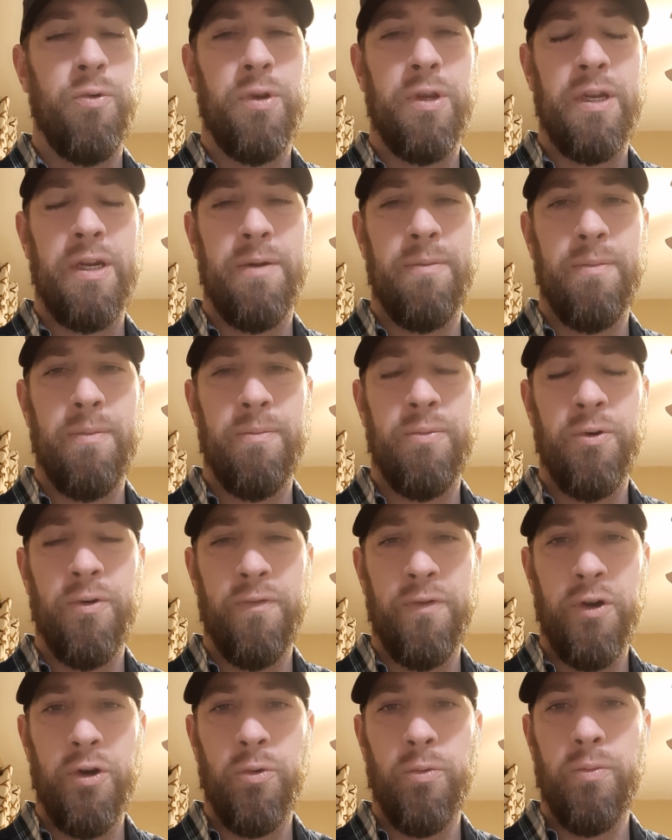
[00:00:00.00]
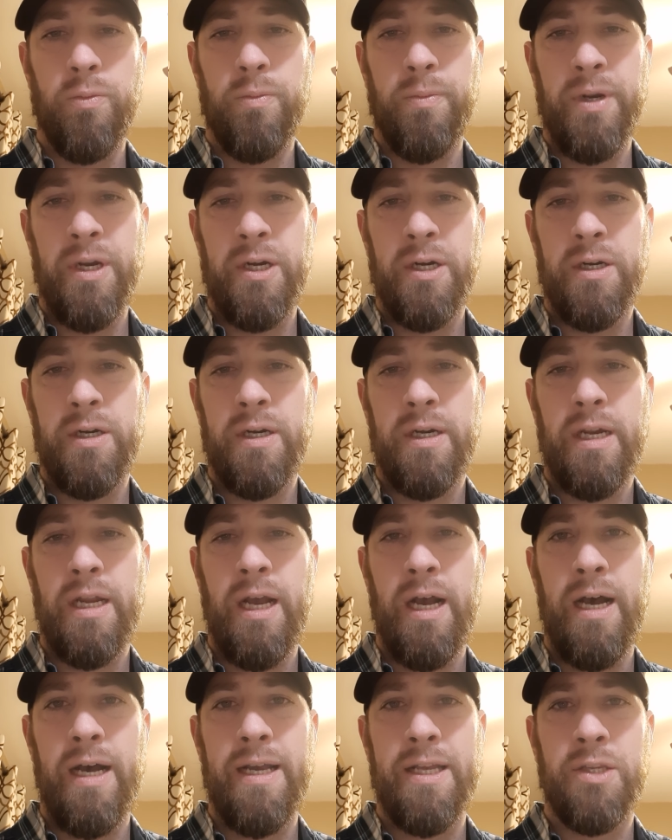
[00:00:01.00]
you can improve your beer
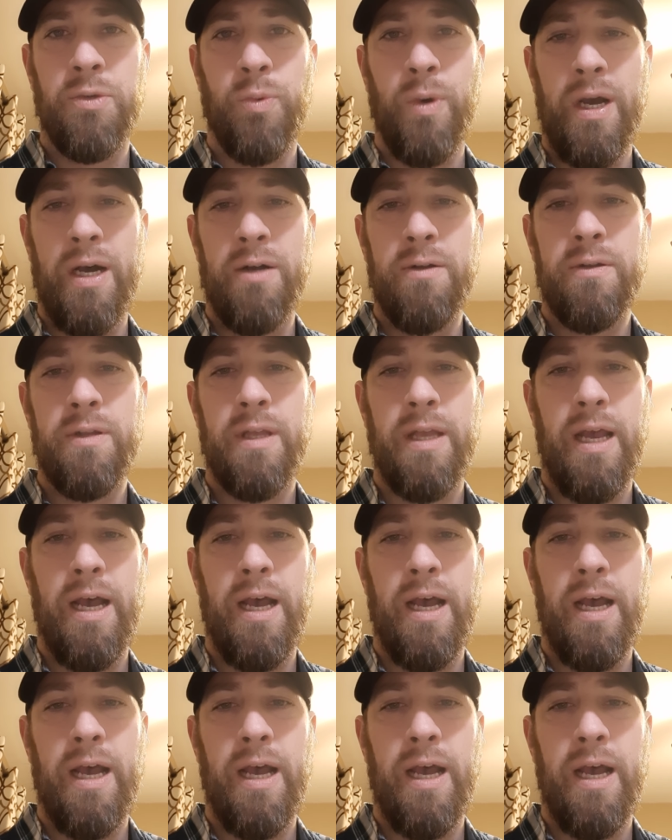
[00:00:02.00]
as well.